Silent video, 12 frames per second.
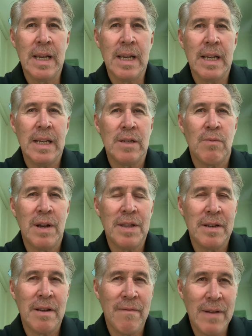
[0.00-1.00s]
It's one
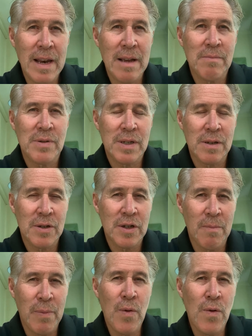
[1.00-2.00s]
that develops,
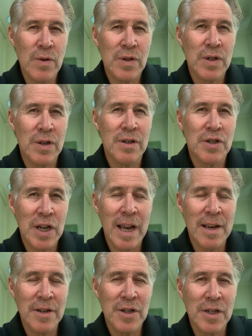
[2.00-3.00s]
supports,
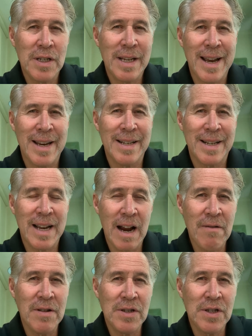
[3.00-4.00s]
challenges, and
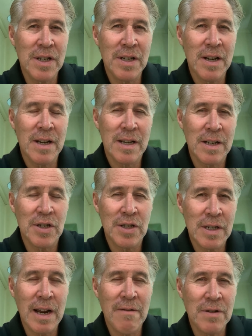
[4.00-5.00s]
encourages
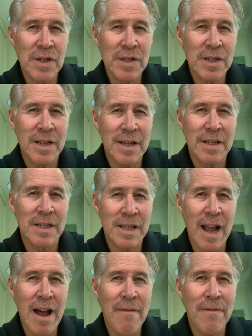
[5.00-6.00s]
its
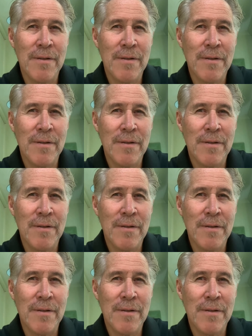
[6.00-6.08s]
staff,